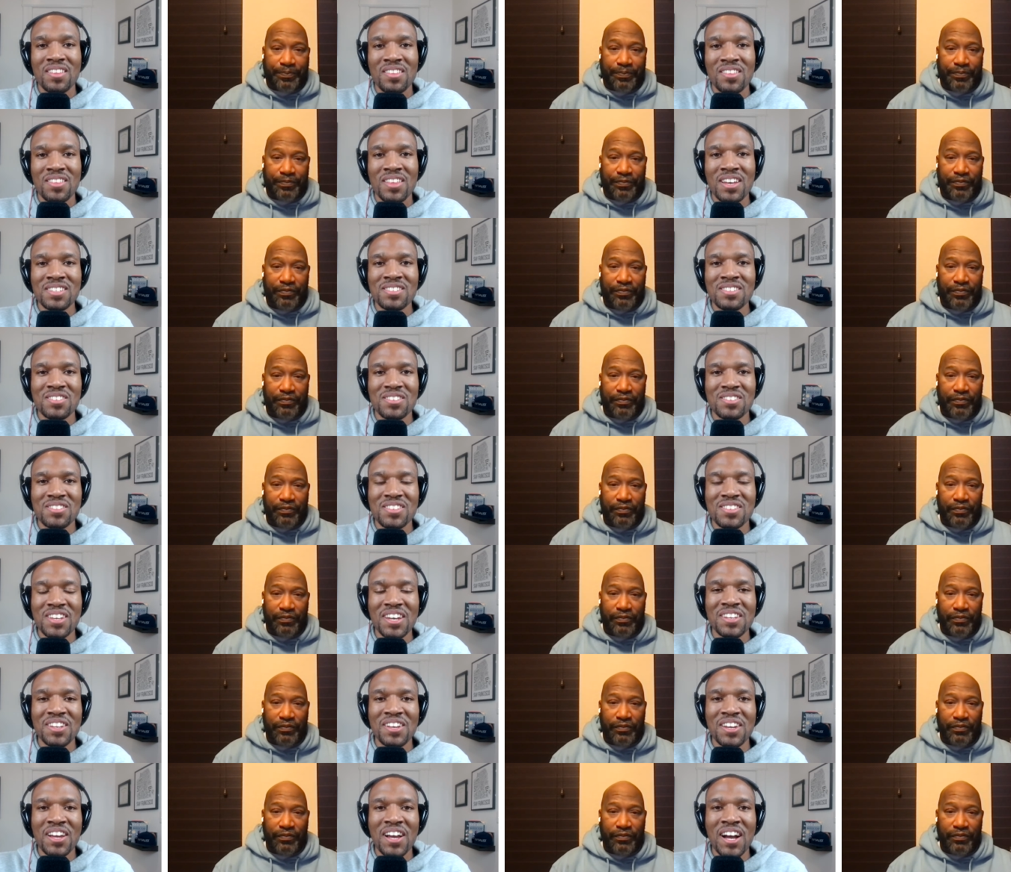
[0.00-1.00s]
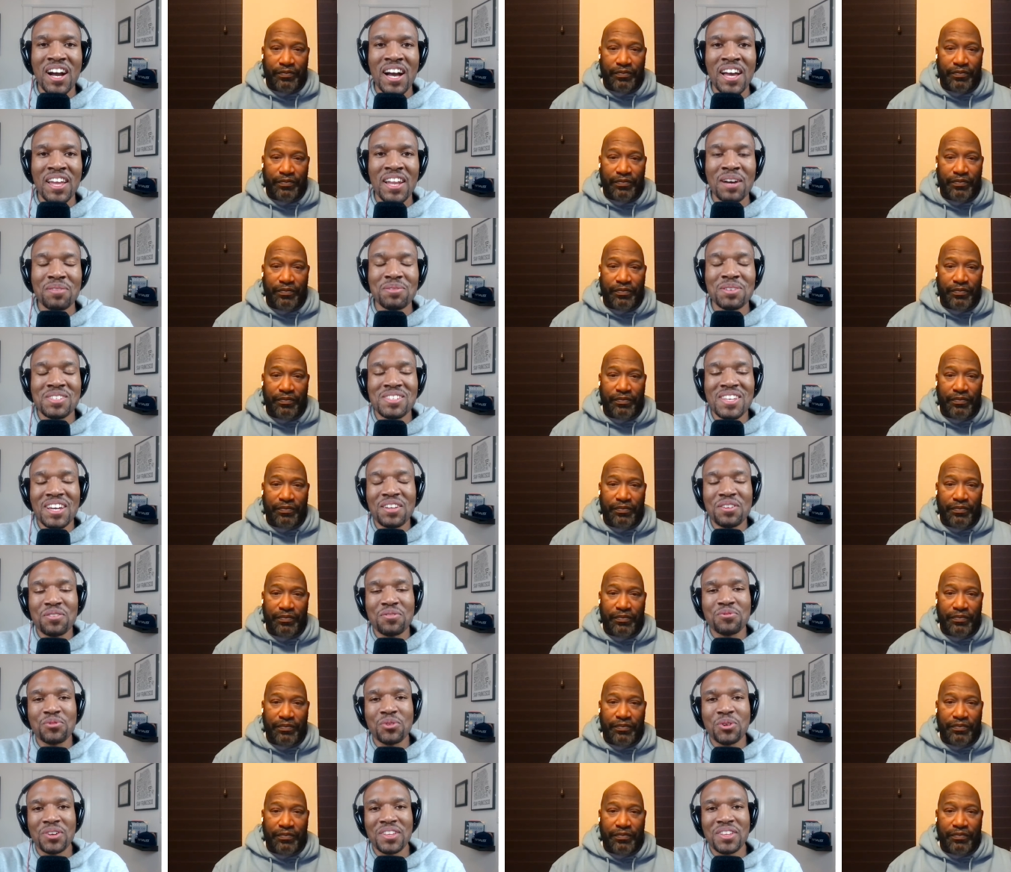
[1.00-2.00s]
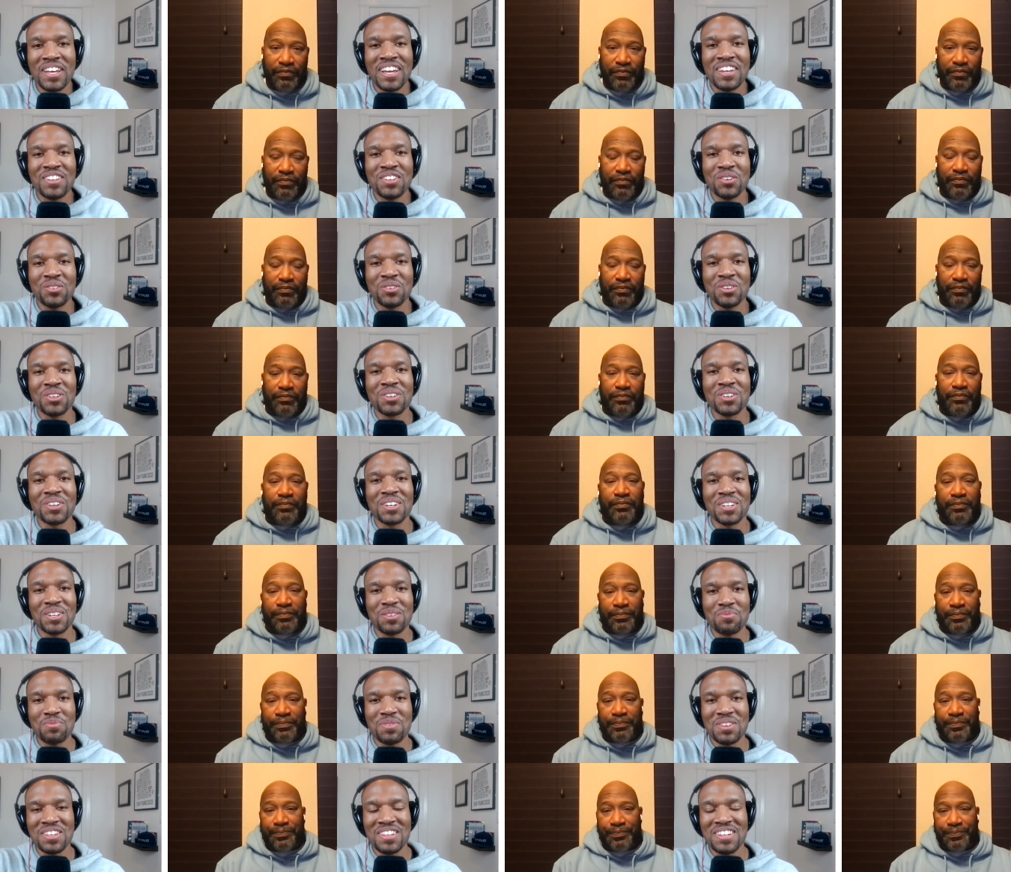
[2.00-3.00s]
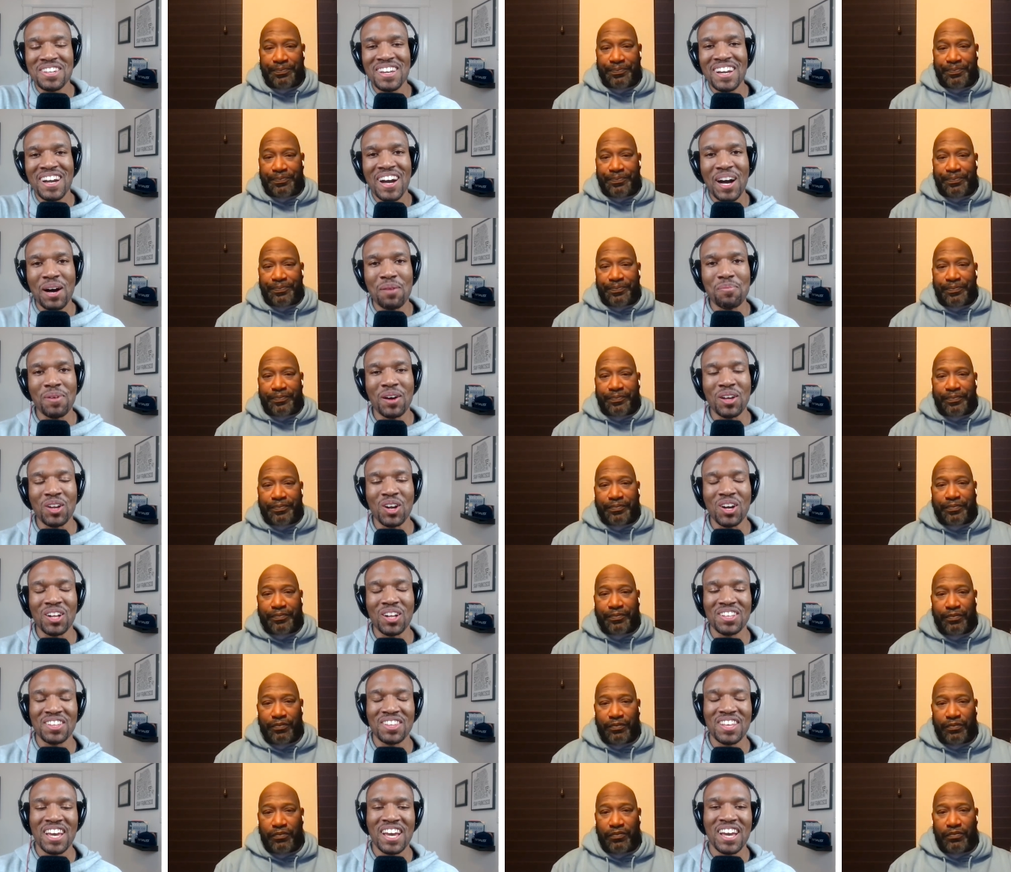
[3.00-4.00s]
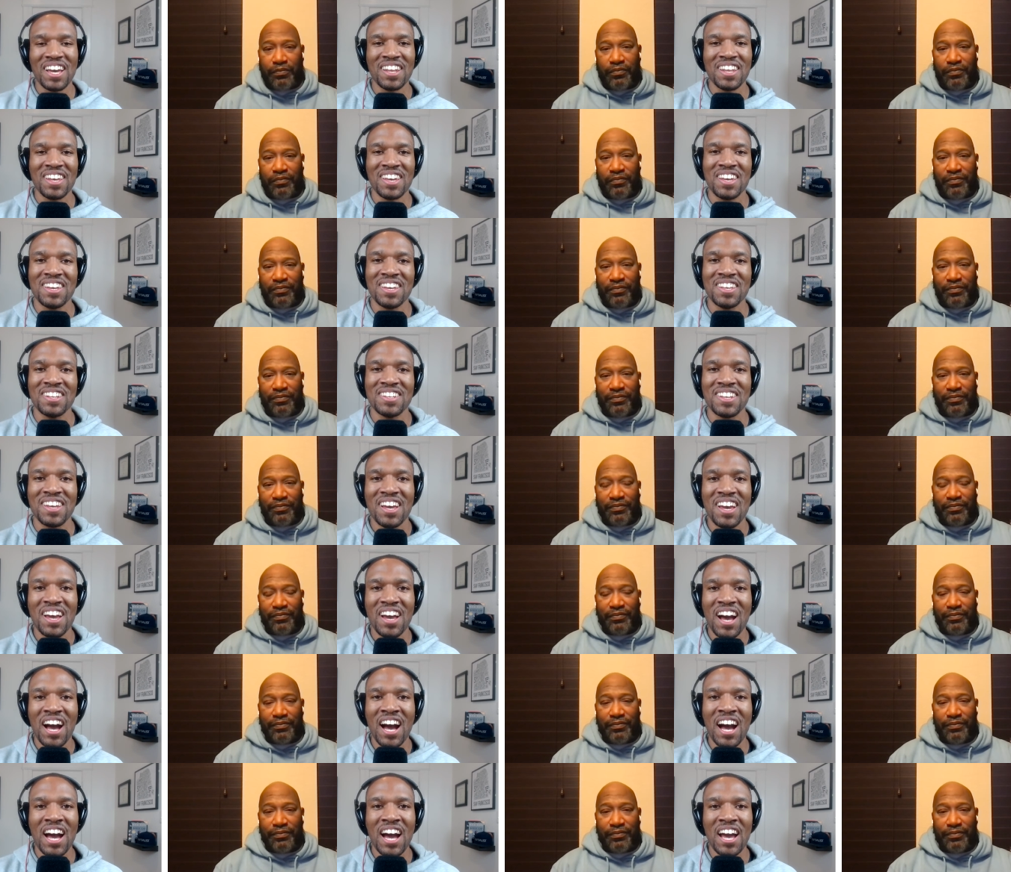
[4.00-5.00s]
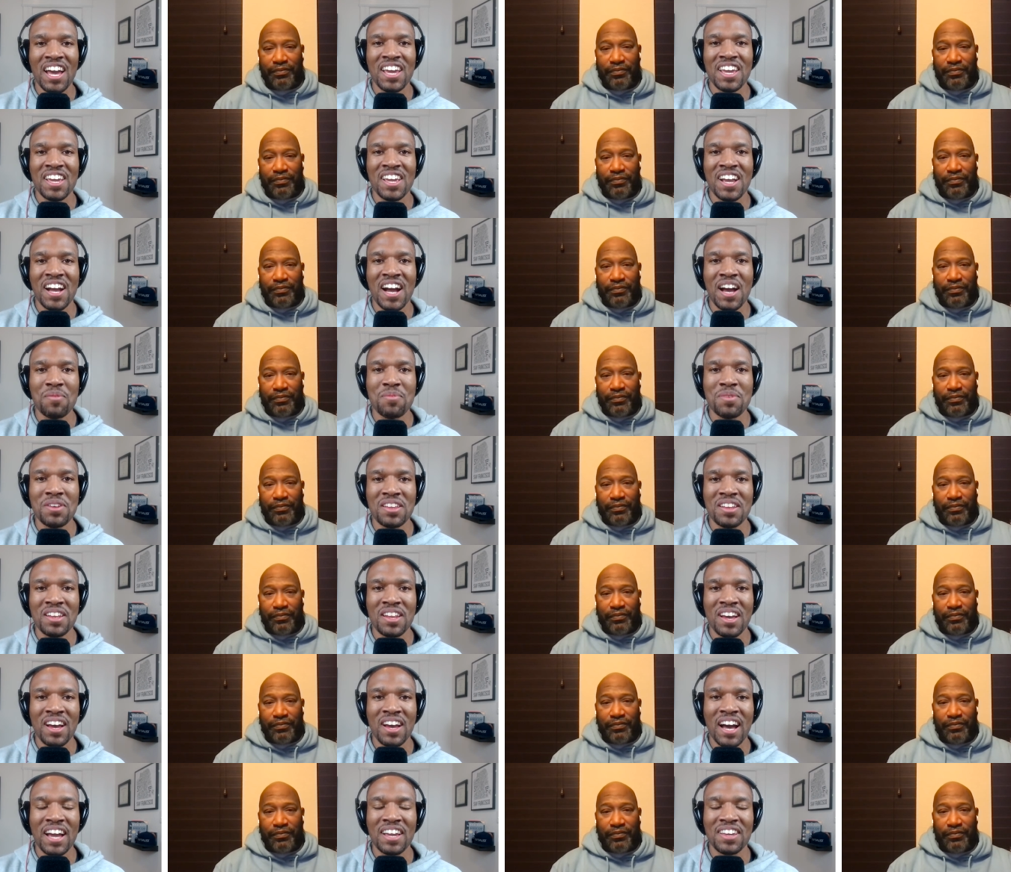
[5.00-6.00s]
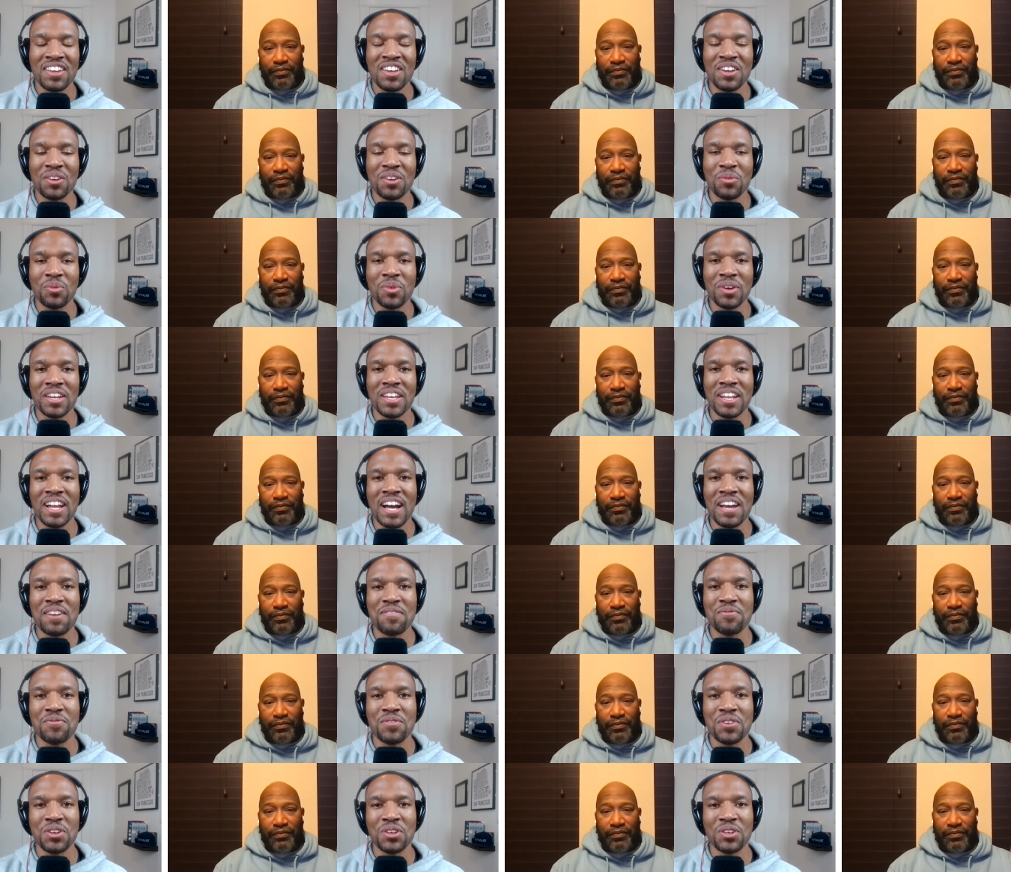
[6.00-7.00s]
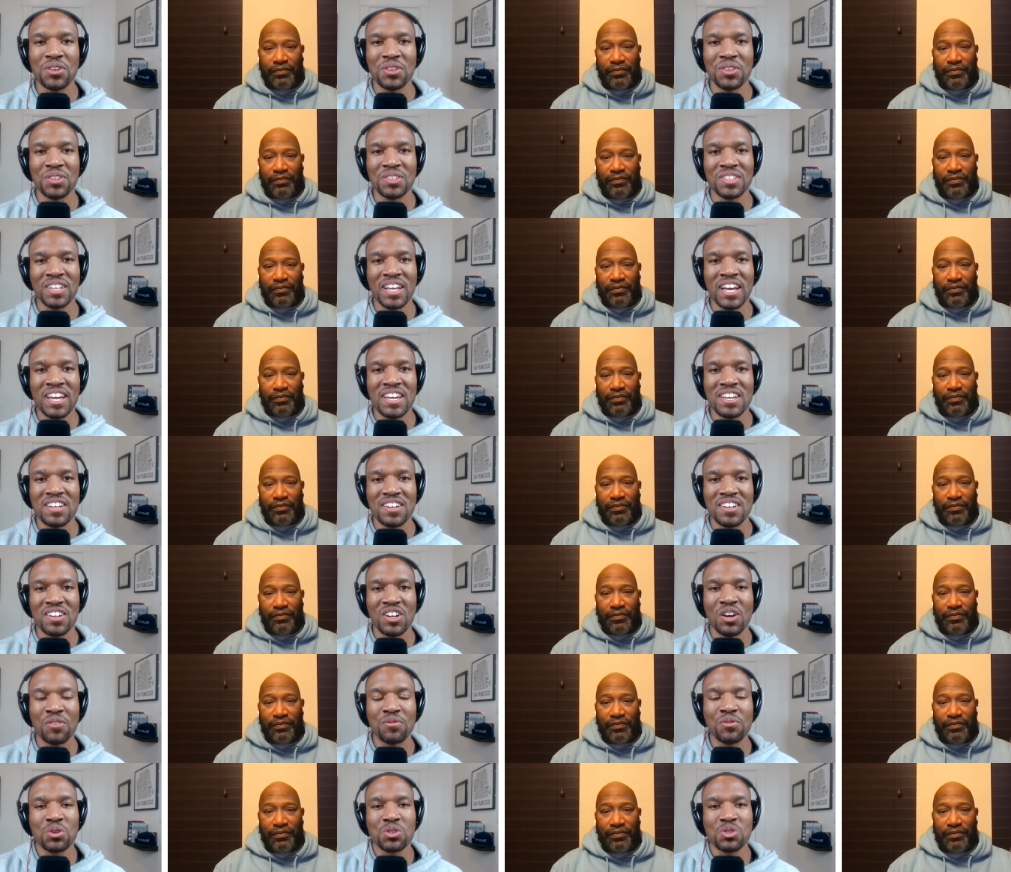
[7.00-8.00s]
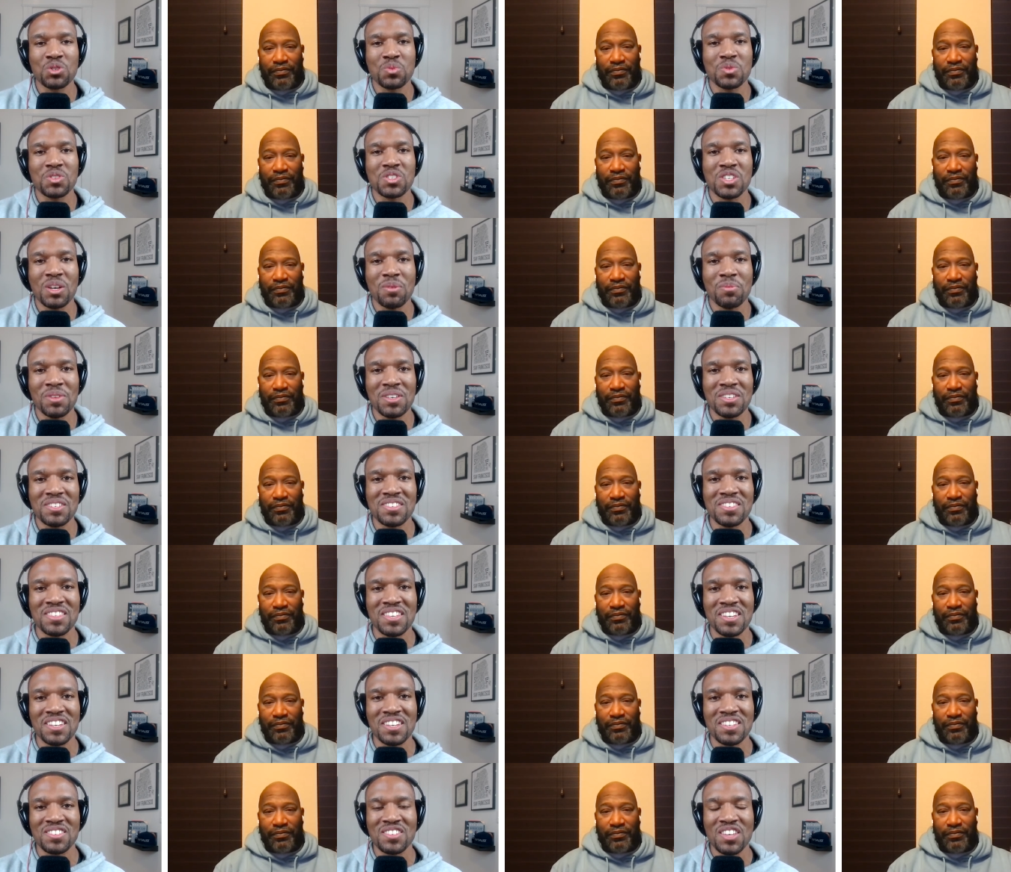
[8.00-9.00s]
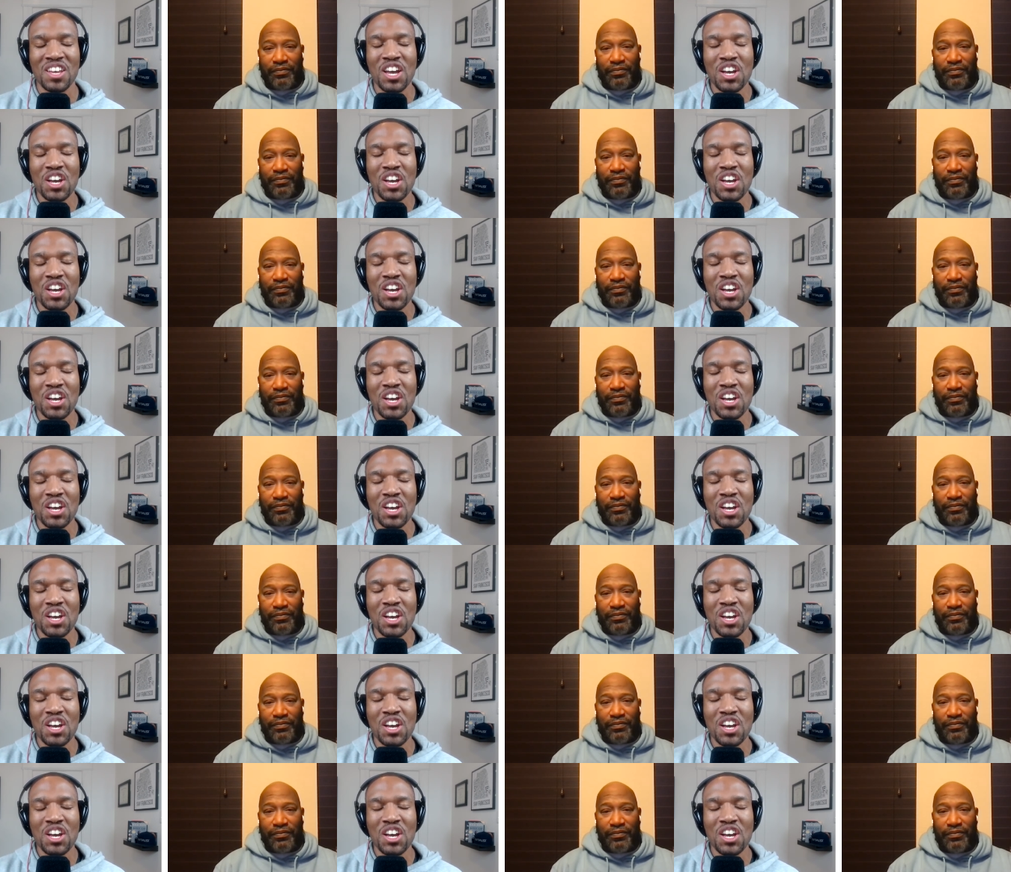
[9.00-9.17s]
Speaker 1: that's exciting. And I'm excited for that. I know you're going to be up on all of that. And I mean, I can't wait. I feel like, of course, with some of these things,